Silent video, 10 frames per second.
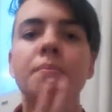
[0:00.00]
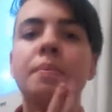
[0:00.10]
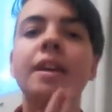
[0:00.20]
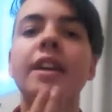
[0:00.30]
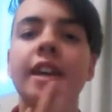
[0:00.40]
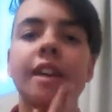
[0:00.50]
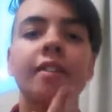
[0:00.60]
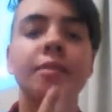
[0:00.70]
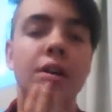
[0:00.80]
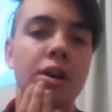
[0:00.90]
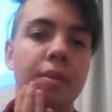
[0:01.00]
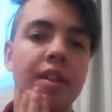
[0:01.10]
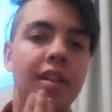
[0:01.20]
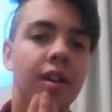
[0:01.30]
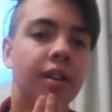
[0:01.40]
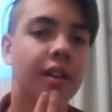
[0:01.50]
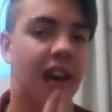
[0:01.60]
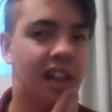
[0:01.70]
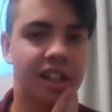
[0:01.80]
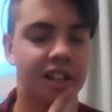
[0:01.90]
bit here at the moment,
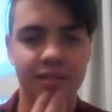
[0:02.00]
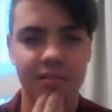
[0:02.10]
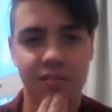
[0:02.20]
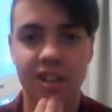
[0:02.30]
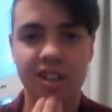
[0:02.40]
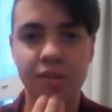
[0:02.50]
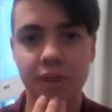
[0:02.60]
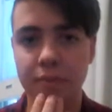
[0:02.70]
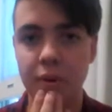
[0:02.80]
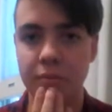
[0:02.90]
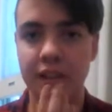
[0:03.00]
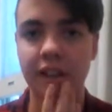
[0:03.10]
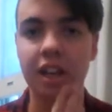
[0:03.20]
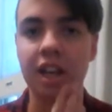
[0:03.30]
and it doesn't really bother me.